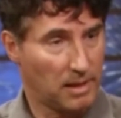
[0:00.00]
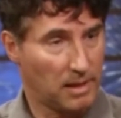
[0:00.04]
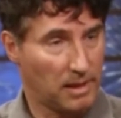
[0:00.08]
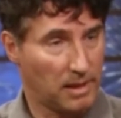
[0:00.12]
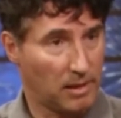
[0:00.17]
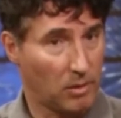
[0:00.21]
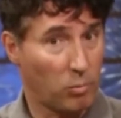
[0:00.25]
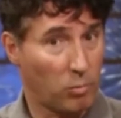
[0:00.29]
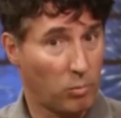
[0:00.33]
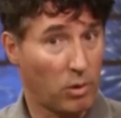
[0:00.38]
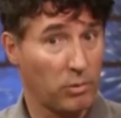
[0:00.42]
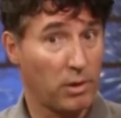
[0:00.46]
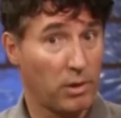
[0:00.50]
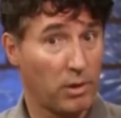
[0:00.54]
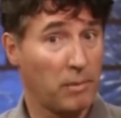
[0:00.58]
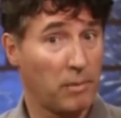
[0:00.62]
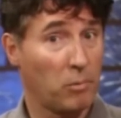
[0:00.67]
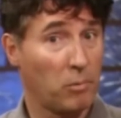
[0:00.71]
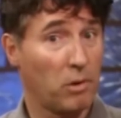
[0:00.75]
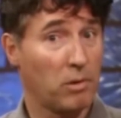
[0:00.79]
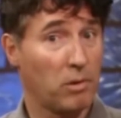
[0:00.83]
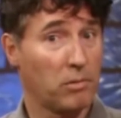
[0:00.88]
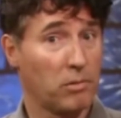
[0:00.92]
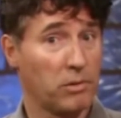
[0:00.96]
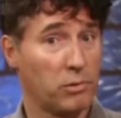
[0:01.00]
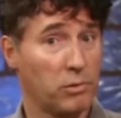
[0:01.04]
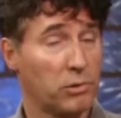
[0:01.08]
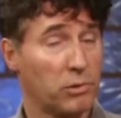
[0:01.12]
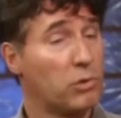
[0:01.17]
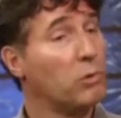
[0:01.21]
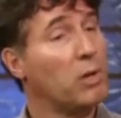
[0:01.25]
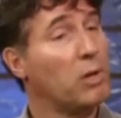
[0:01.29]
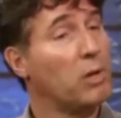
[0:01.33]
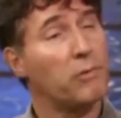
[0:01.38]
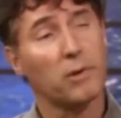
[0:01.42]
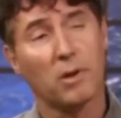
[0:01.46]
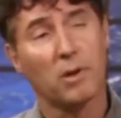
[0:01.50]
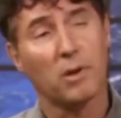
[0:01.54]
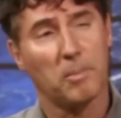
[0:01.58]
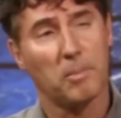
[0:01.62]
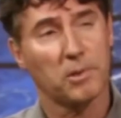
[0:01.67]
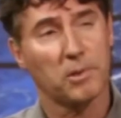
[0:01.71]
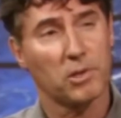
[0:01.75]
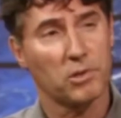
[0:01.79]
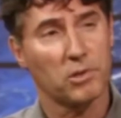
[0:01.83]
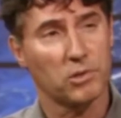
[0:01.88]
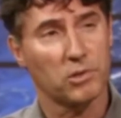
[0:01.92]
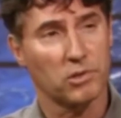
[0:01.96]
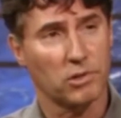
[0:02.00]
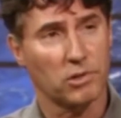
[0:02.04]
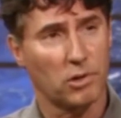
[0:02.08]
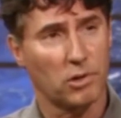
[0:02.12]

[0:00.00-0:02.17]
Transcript: There are 2 different competitions.